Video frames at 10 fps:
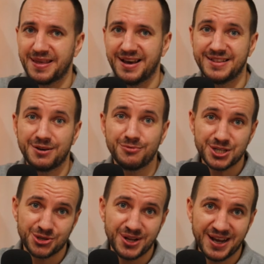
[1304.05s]
And I
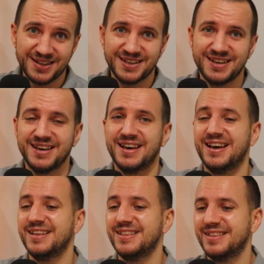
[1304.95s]
wish you that.
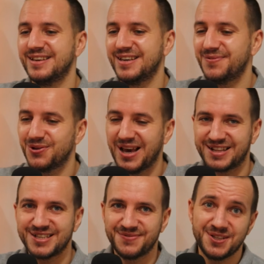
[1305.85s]
And if you like
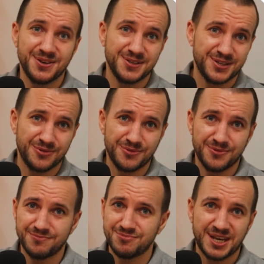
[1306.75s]
this video, so
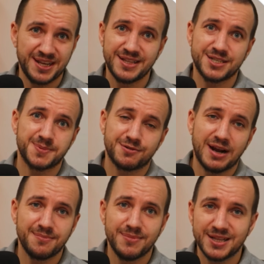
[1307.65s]
hit the
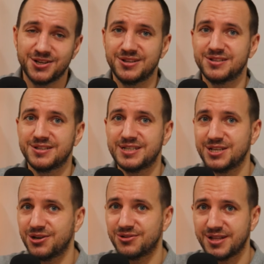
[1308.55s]
subscribe button. See
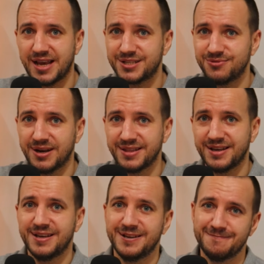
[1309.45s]
you on the next one.
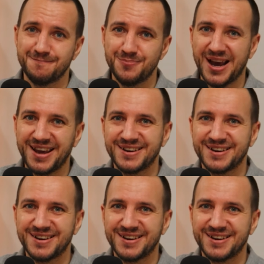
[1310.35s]
Bye.